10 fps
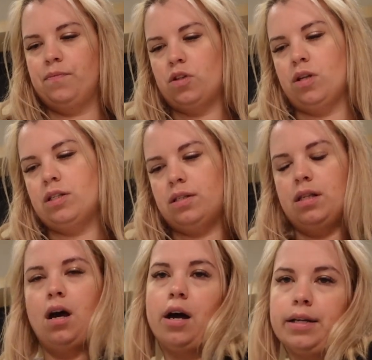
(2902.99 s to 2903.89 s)
So it's
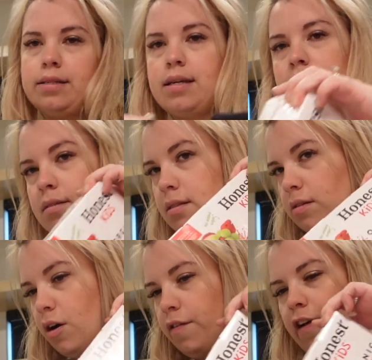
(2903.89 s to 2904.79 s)
Honest Kids is
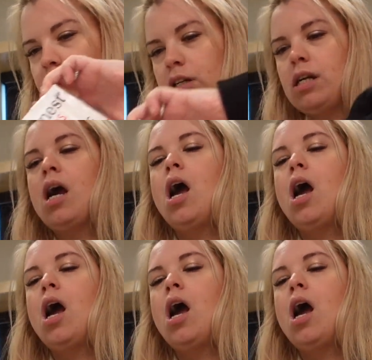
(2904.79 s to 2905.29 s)
our favorite